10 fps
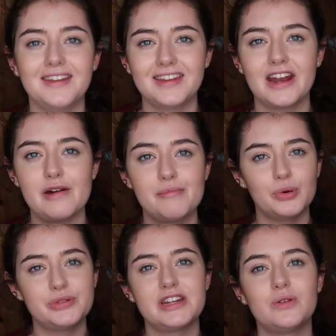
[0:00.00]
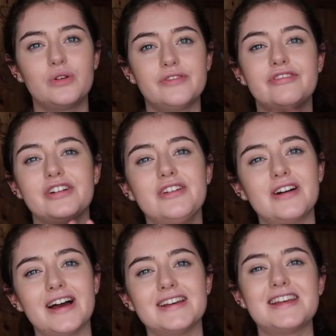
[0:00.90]
and that I'm posting one for you
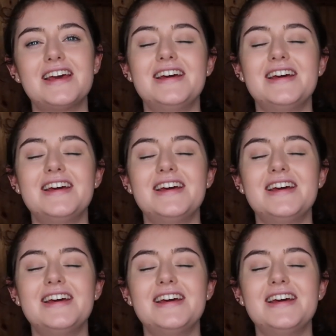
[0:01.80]
guys.